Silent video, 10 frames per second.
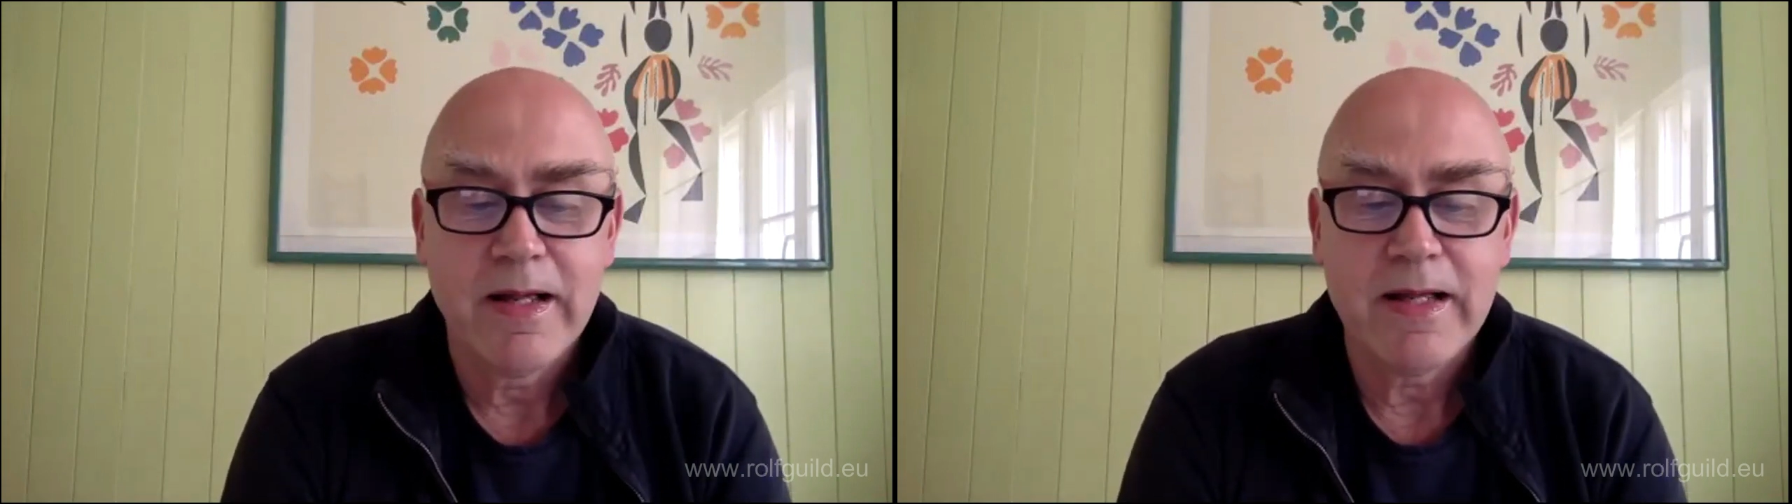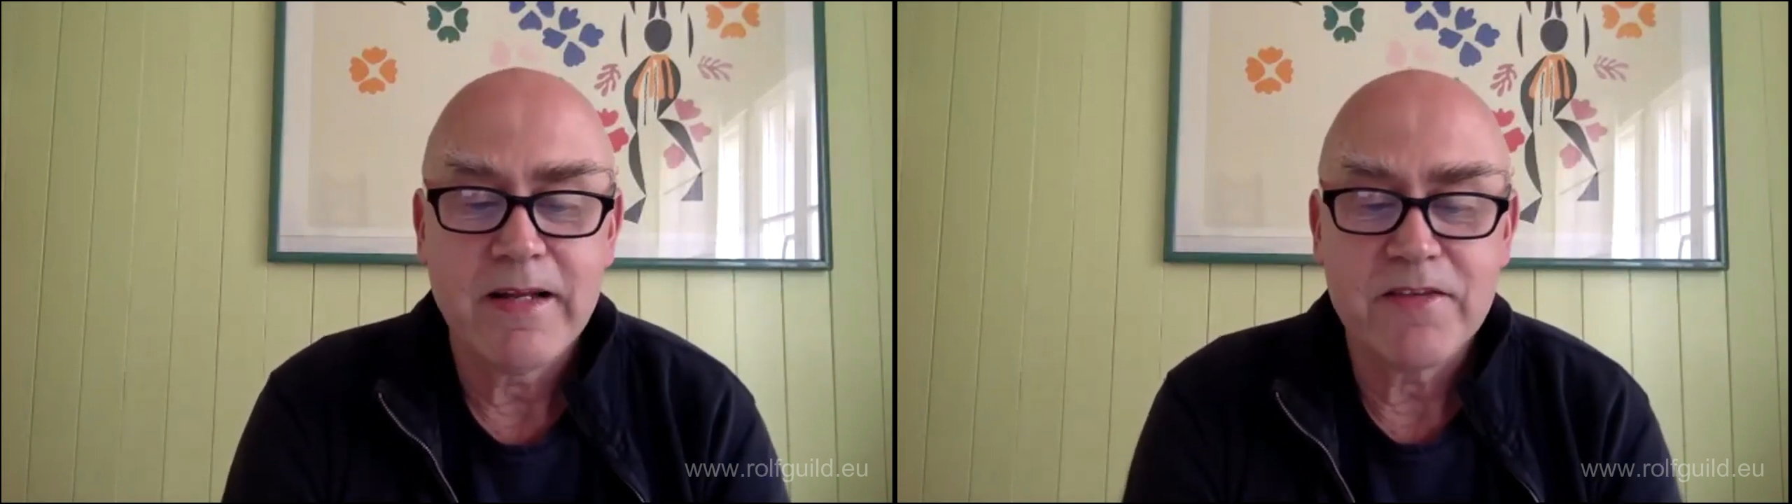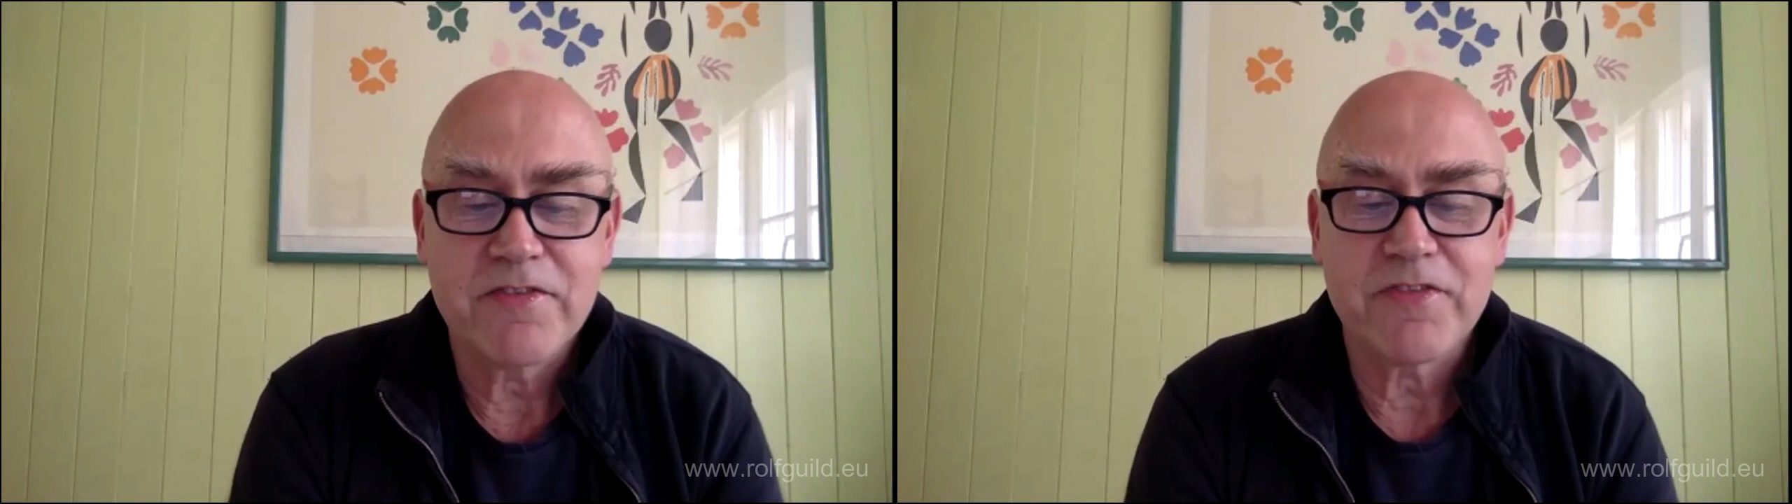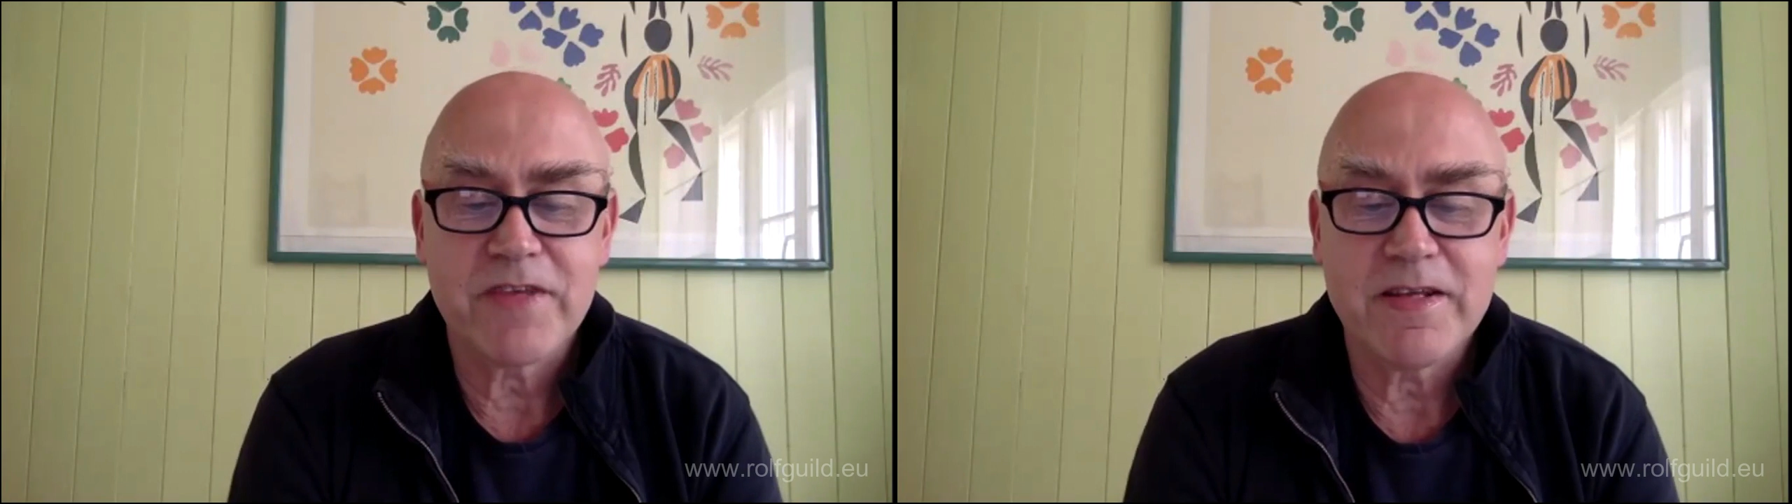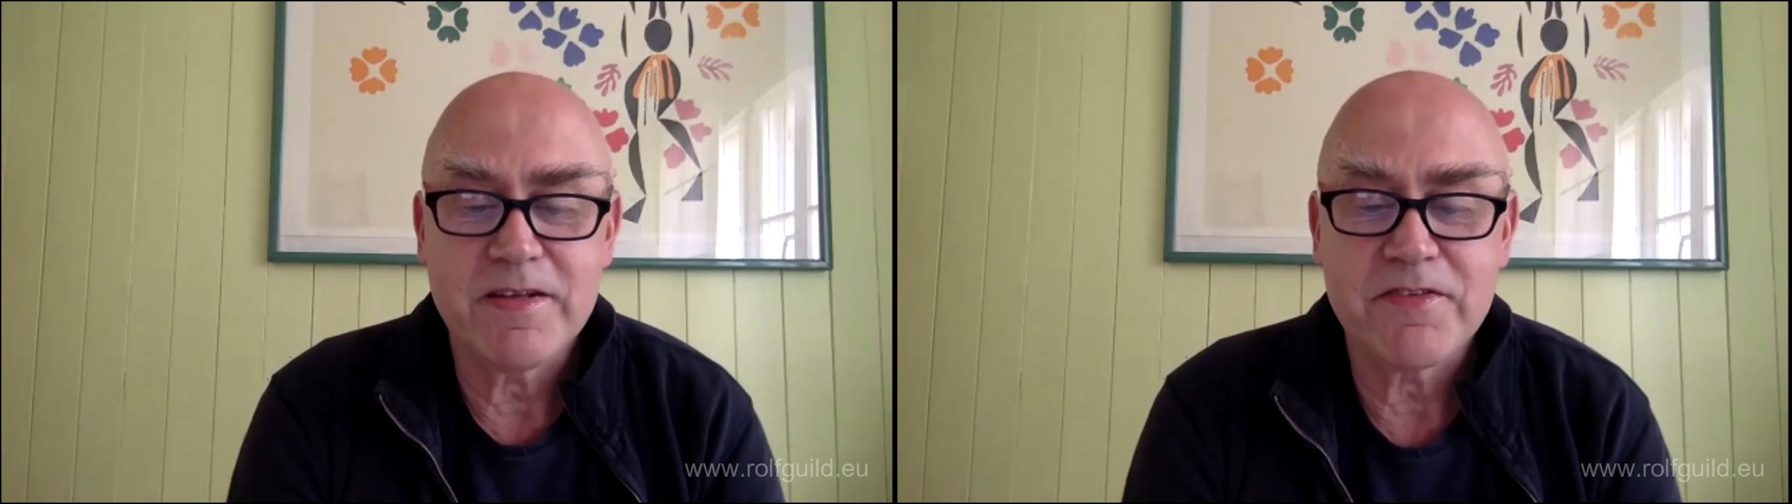It
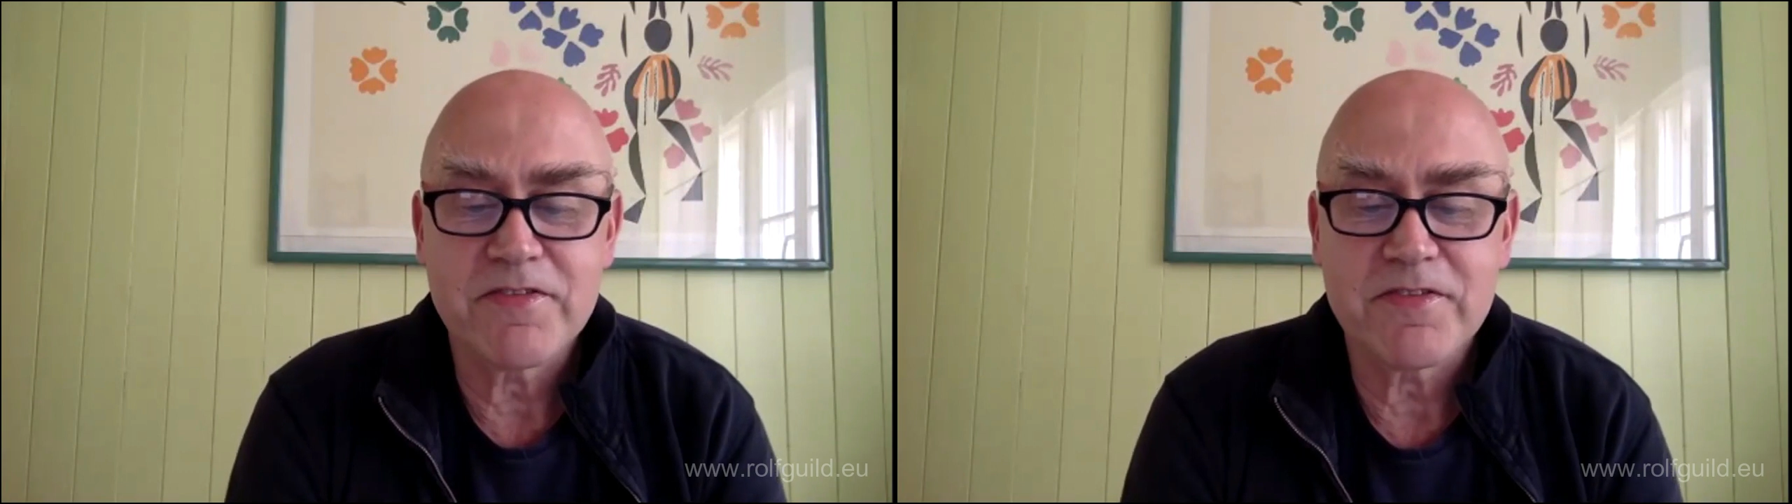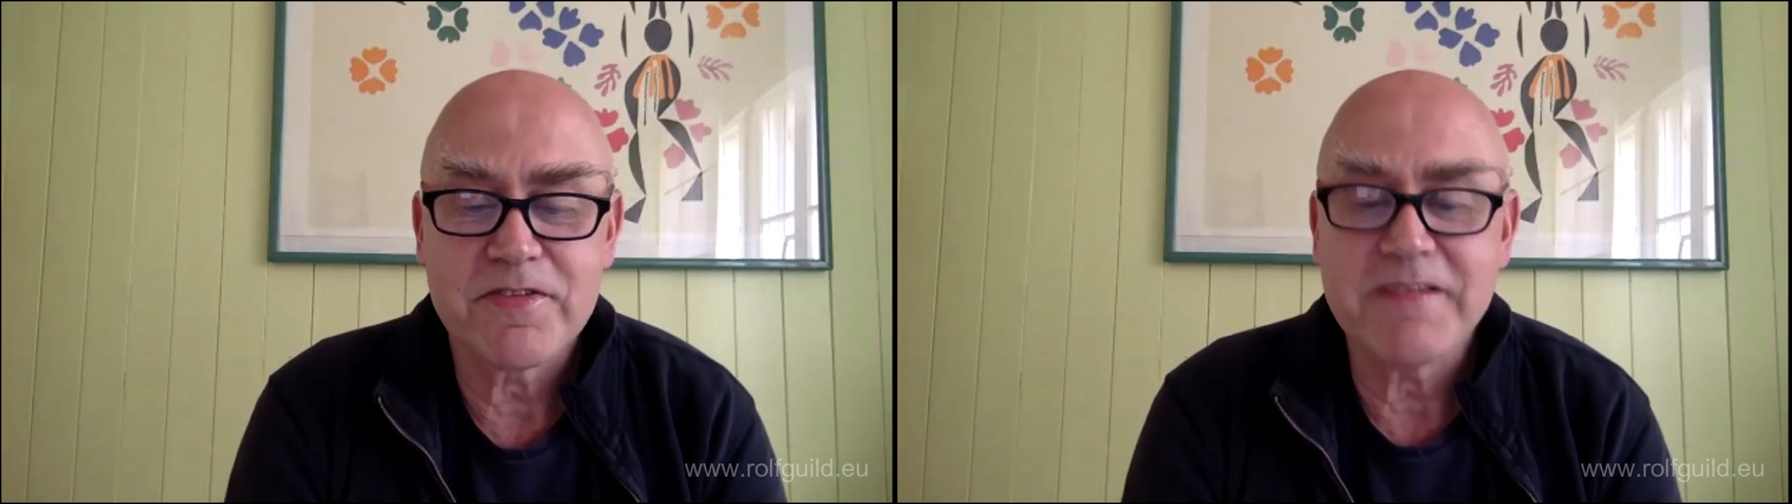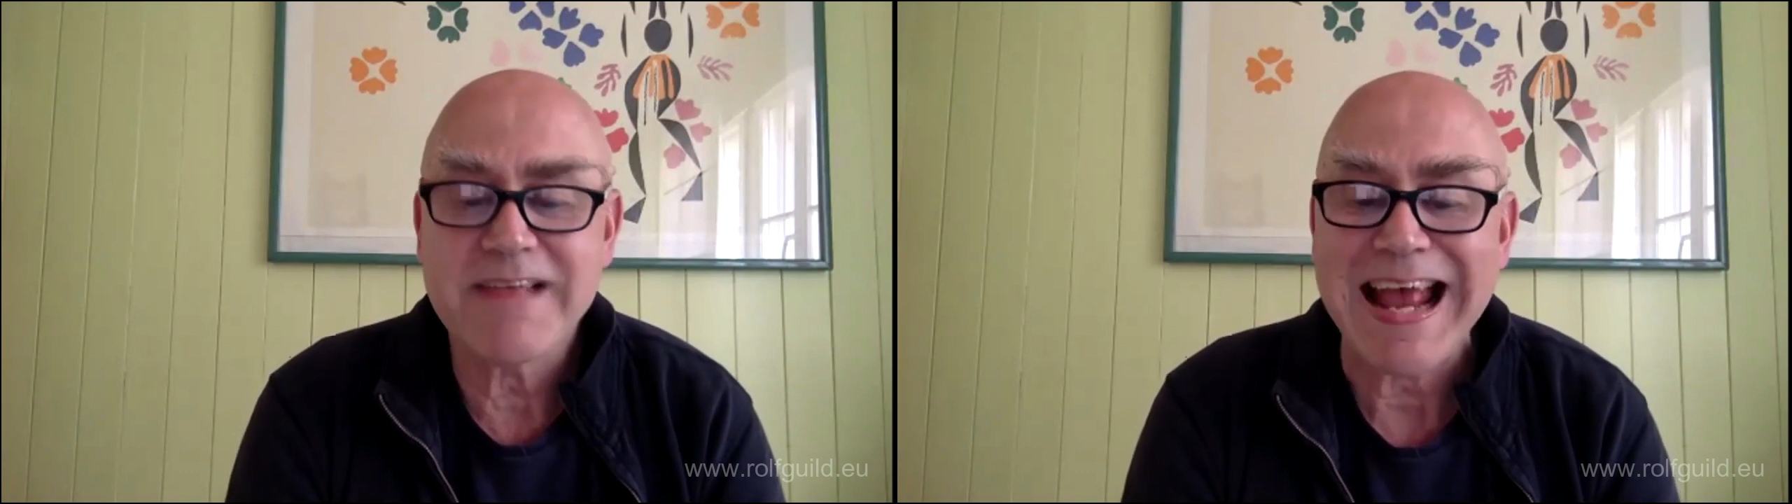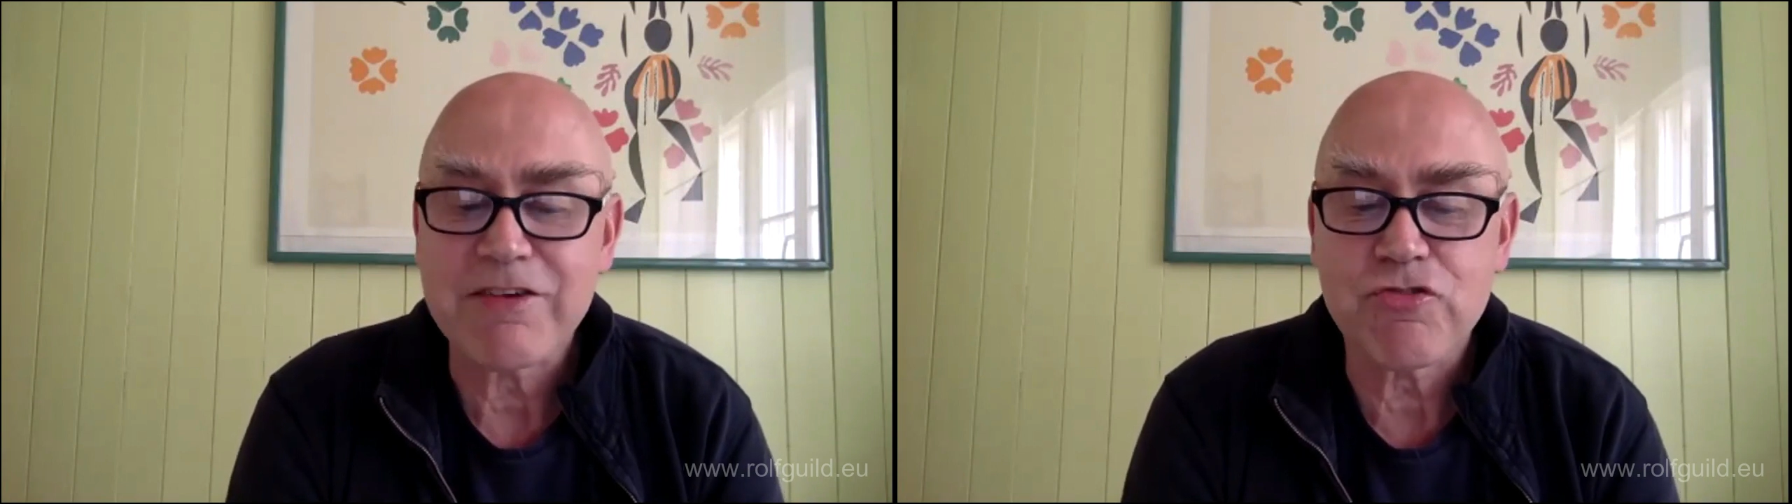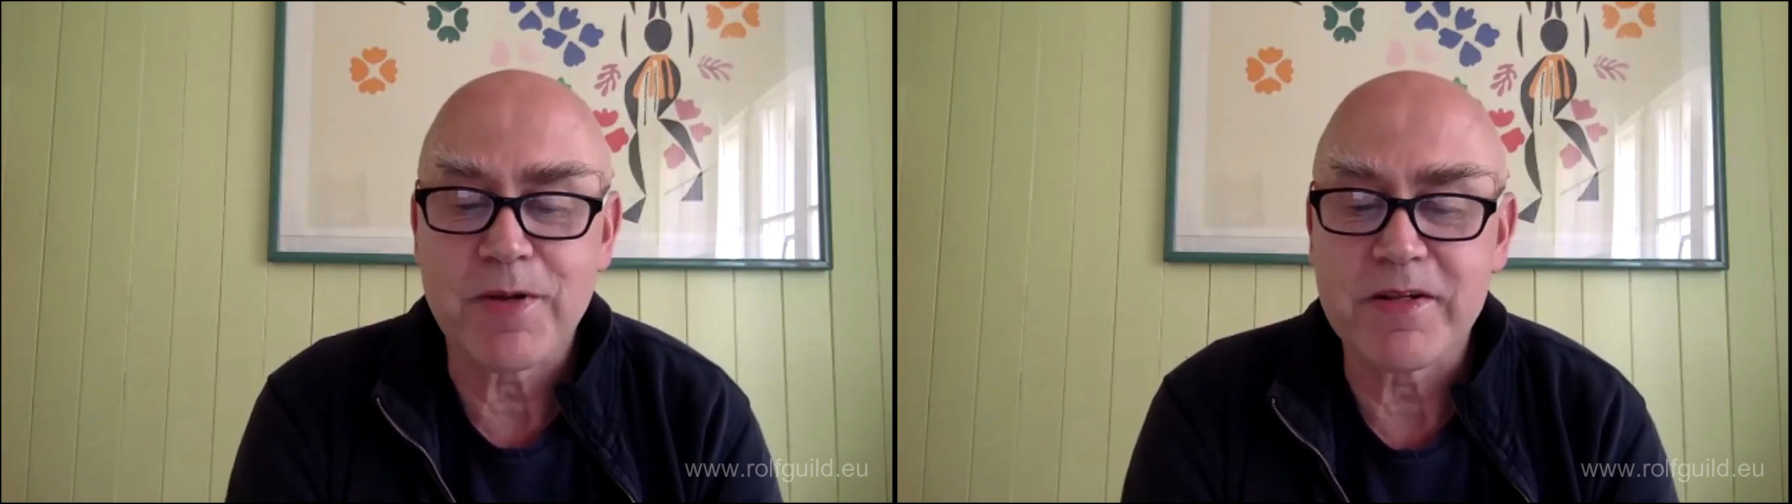is
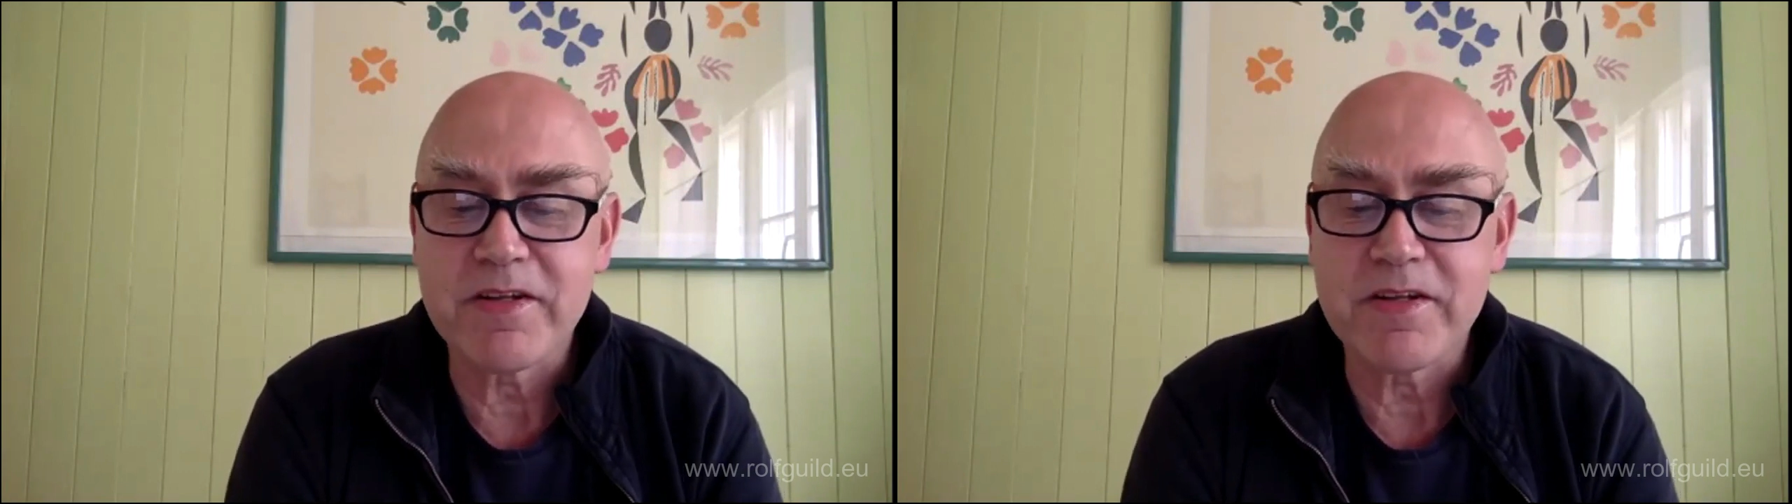detachment,